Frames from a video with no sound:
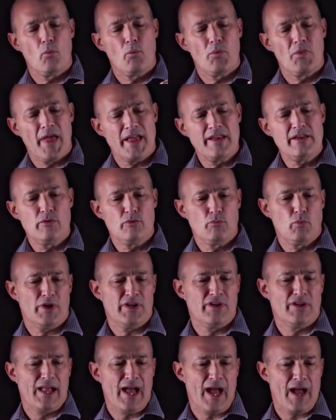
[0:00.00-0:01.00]
Then what
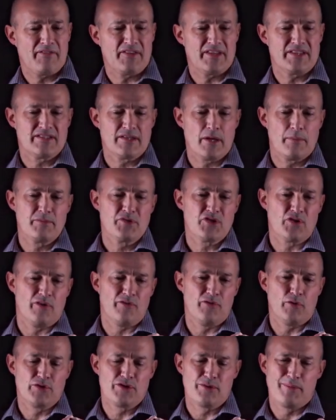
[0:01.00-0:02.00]
you'll have is some sort
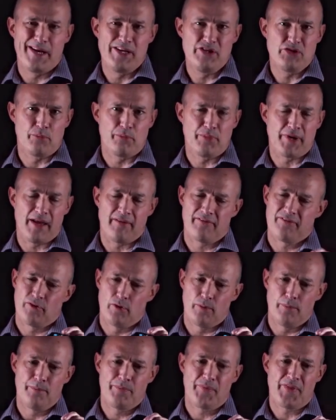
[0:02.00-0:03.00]
of automation
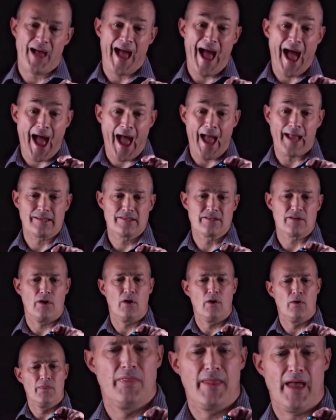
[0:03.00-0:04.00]
platform that acts
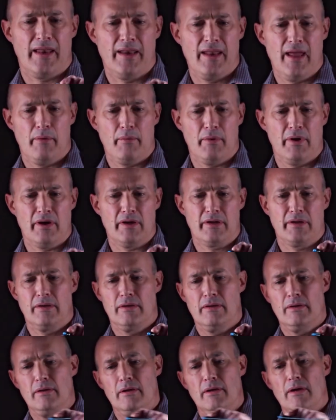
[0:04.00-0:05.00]
on that network.
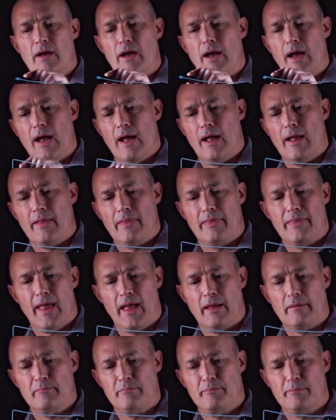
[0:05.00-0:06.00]
Uh,
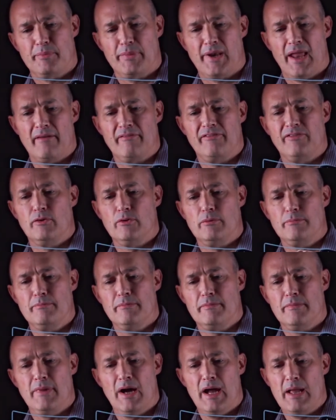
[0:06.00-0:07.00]
that
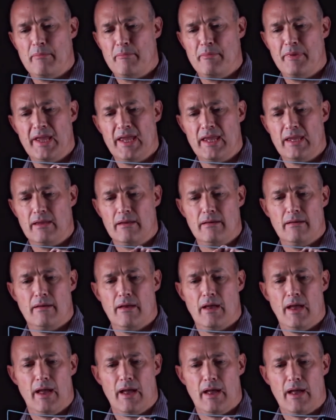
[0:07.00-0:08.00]
platform might be
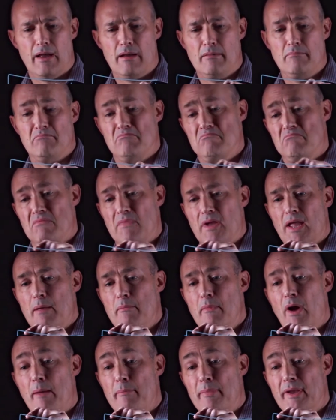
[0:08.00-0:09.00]
uh, it
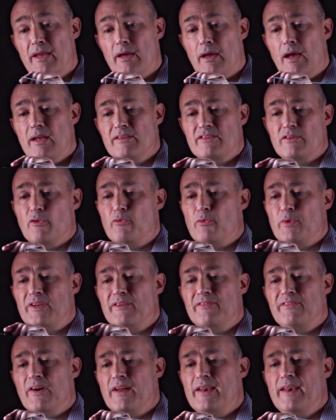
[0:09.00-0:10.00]
might be a
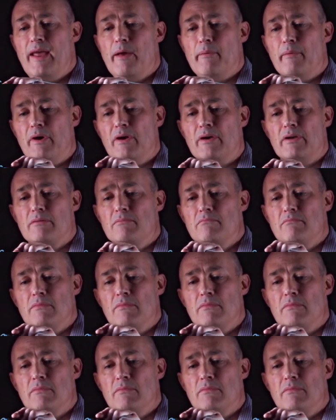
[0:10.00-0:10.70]
software-defined network.